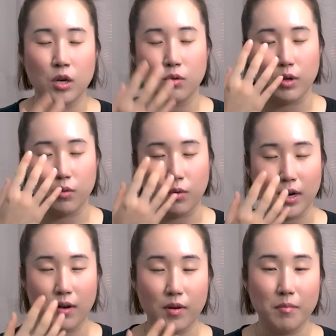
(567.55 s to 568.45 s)
with
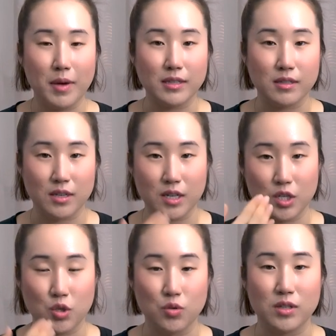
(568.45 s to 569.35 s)
whatever
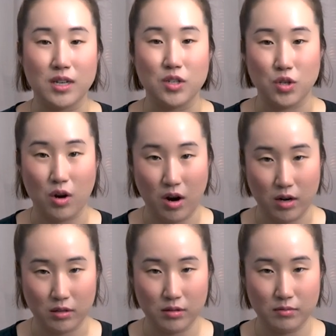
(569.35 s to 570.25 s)
message you send your
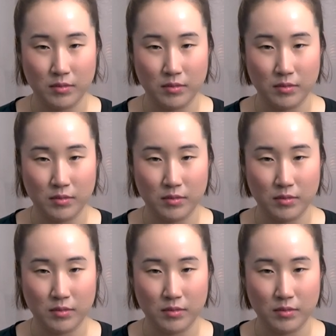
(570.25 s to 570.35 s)
heart.